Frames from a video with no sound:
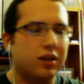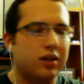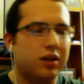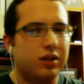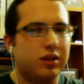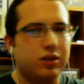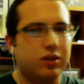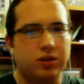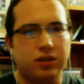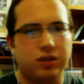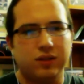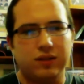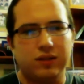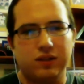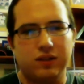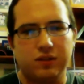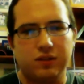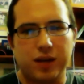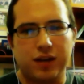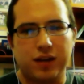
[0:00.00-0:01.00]
shouldn't
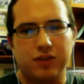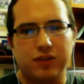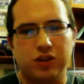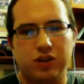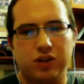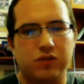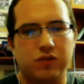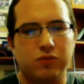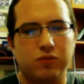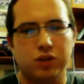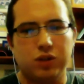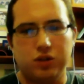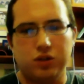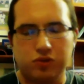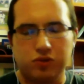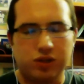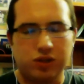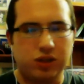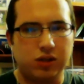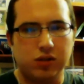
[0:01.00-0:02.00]
expect just what you
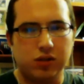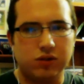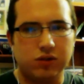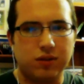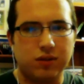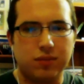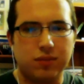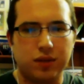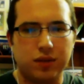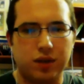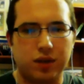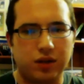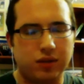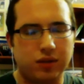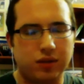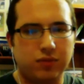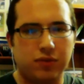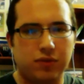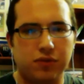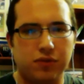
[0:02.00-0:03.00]
see or
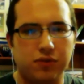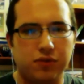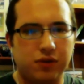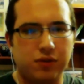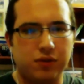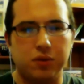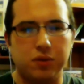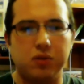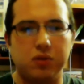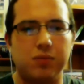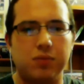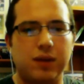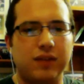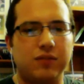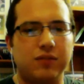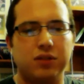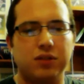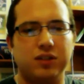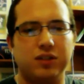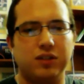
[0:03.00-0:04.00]
something. You should explore the
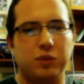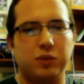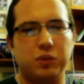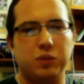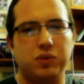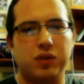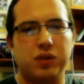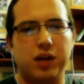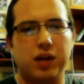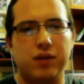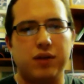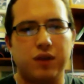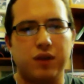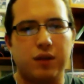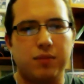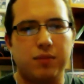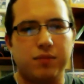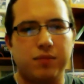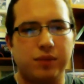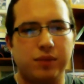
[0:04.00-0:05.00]
possibilities, which was kind of
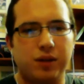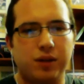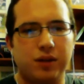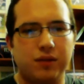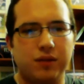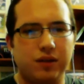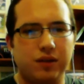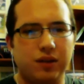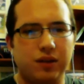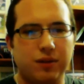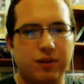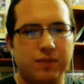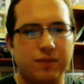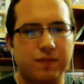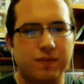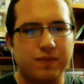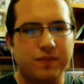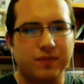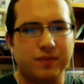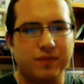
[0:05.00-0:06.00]
dumb because
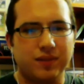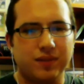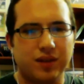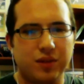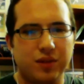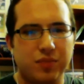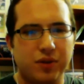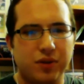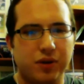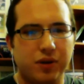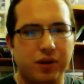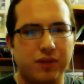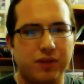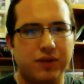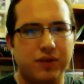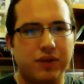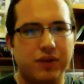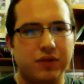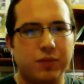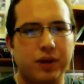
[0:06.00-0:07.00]
empirical
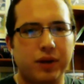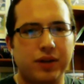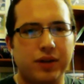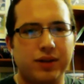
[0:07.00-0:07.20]
evidence. But